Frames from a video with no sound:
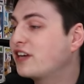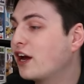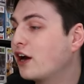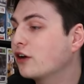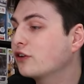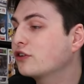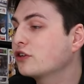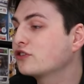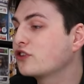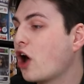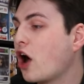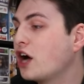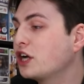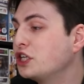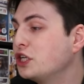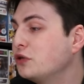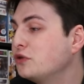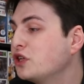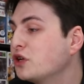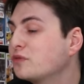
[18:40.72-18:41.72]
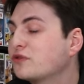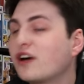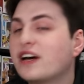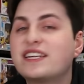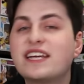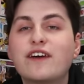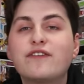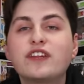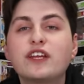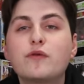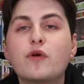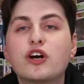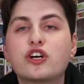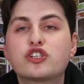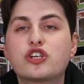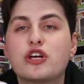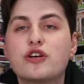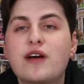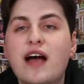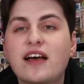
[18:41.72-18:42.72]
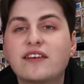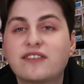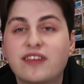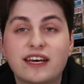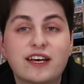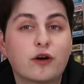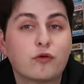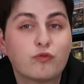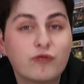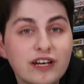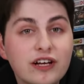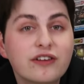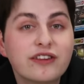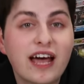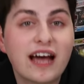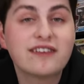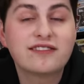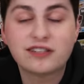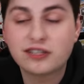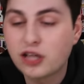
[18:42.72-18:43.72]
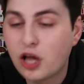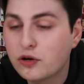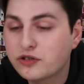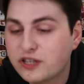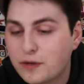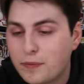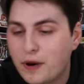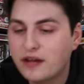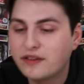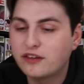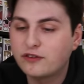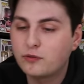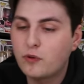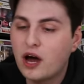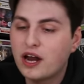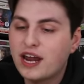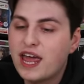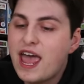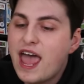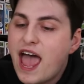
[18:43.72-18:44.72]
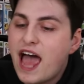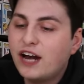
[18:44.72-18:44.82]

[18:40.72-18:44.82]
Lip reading: characters on YouTube, so I definitely want to show you guys like a real nice close-up on this one.